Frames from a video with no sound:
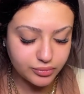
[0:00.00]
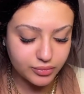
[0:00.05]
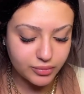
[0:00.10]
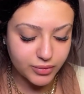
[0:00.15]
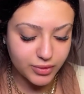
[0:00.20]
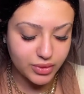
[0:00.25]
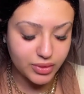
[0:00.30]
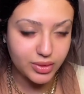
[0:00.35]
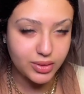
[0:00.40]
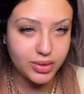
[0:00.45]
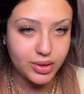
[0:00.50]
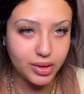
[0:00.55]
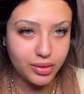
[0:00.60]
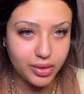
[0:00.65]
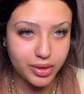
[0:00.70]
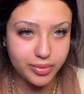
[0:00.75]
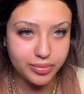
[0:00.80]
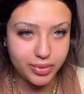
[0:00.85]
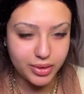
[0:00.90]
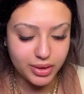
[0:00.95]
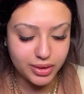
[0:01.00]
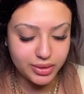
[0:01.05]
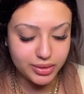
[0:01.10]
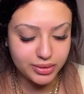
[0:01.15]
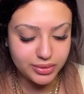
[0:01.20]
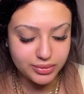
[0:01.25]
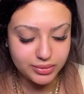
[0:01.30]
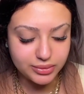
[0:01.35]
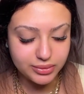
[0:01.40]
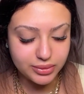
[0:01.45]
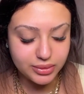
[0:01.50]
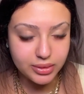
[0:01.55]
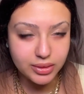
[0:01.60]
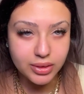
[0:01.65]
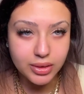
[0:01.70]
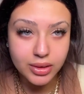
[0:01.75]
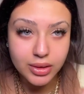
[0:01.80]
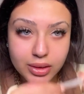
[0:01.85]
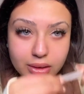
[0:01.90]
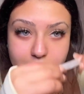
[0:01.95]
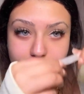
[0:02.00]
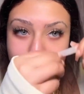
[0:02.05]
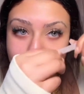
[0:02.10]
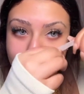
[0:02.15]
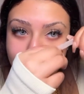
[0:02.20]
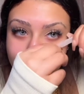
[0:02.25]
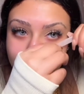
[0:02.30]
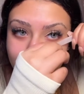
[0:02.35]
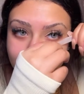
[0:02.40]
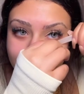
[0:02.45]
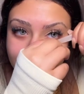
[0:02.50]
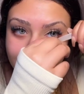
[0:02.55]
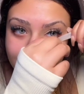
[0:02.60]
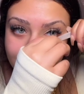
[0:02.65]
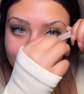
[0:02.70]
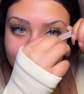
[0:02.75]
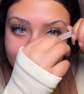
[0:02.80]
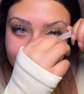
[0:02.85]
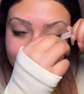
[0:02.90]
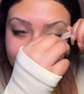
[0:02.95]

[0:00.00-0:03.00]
that's how I apply it. Just look straight ahead,